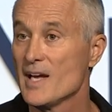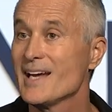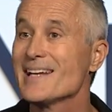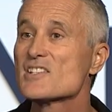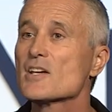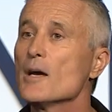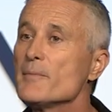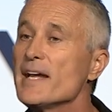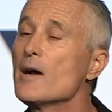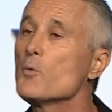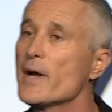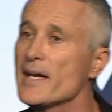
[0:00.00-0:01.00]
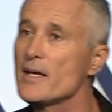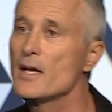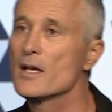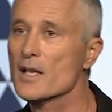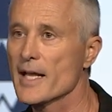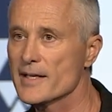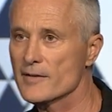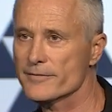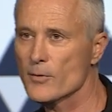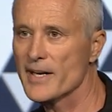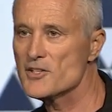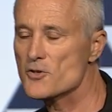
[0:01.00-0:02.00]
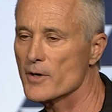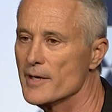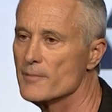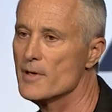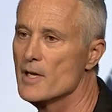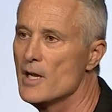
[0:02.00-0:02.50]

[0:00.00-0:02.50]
It's coming our way like a freight train.